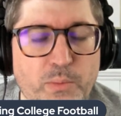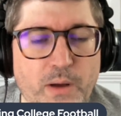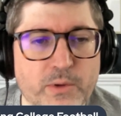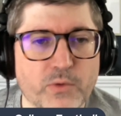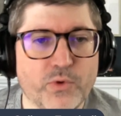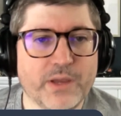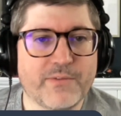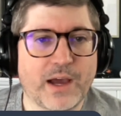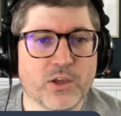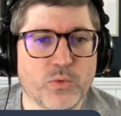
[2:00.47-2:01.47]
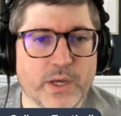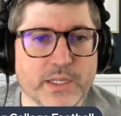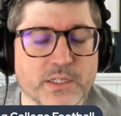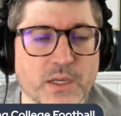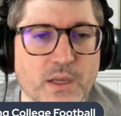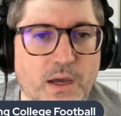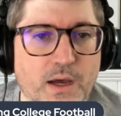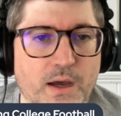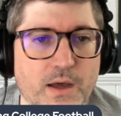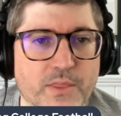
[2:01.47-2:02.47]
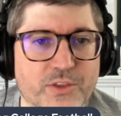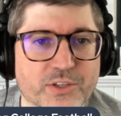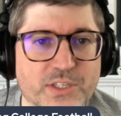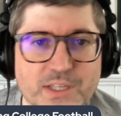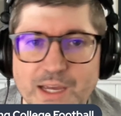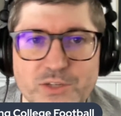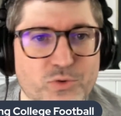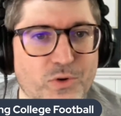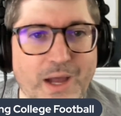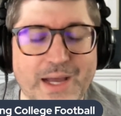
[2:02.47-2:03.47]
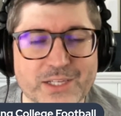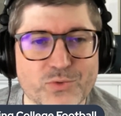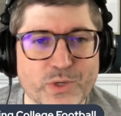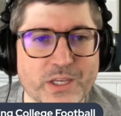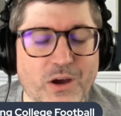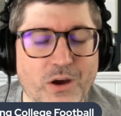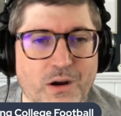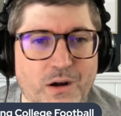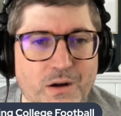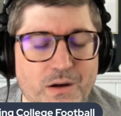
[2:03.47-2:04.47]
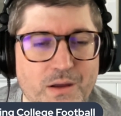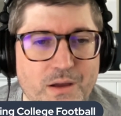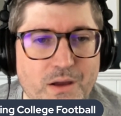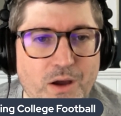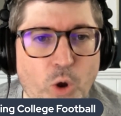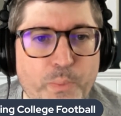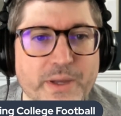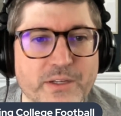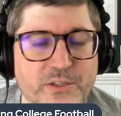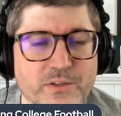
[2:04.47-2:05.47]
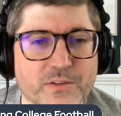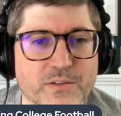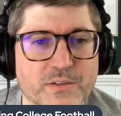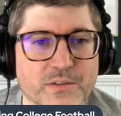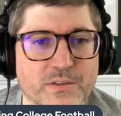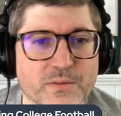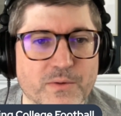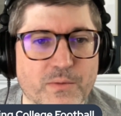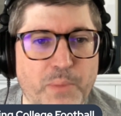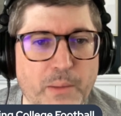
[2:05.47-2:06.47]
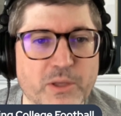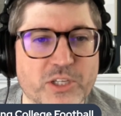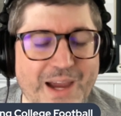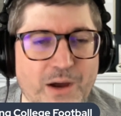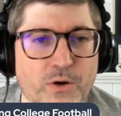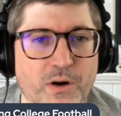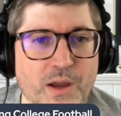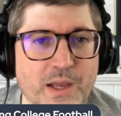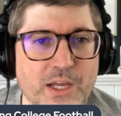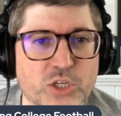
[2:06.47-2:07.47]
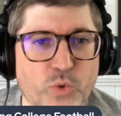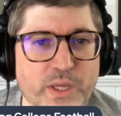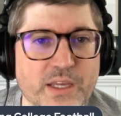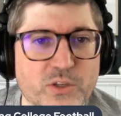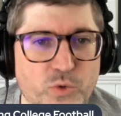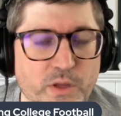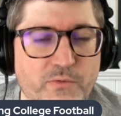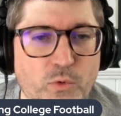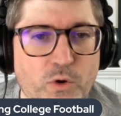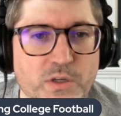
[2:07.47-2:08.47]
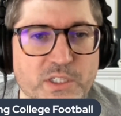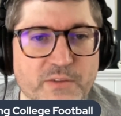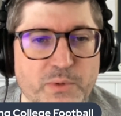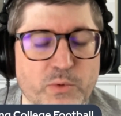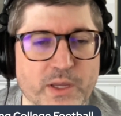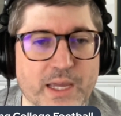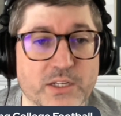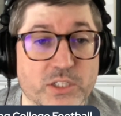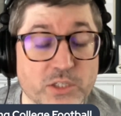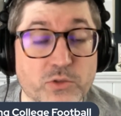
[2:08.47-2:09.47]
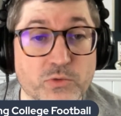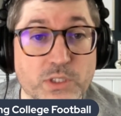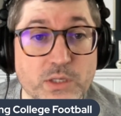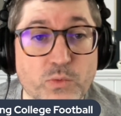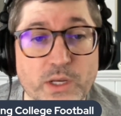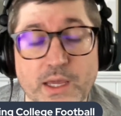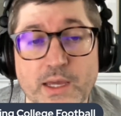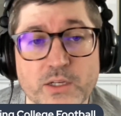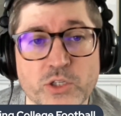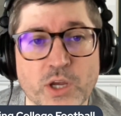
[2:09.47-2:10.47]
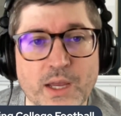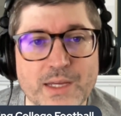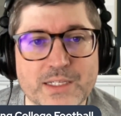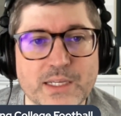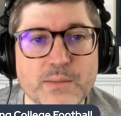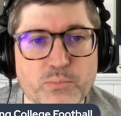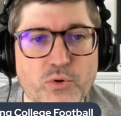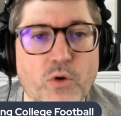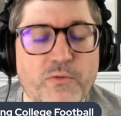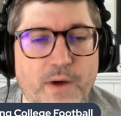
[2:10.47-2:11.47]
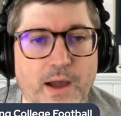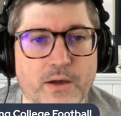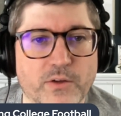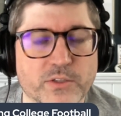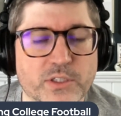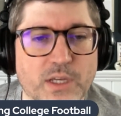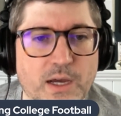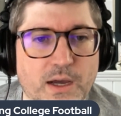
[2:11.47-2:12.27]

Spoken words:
probably reevaluate the schedule as we are hoping to publish our 2024 CFB Winning Edge, C2C Winning Edge team profiles